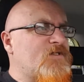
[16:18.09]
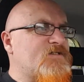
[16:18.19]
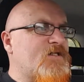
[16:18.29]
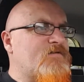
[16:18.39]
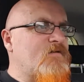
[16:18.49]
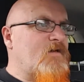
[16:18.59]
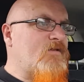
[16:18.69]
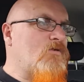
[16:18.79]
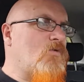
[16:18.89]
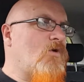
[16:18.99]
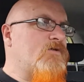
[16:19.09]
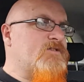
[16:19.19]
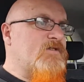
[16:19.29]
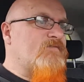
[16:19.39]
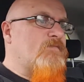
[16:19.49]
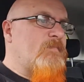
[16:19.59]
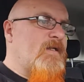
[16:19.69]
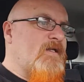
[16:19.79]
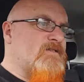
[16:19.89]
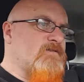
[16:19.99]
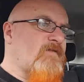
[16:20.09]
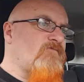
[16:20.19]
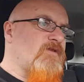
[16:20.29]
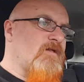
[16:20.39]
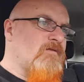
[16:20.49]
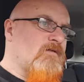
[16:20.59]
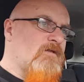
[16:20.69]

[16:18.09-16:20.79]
is anything like the quality of the minis and everything,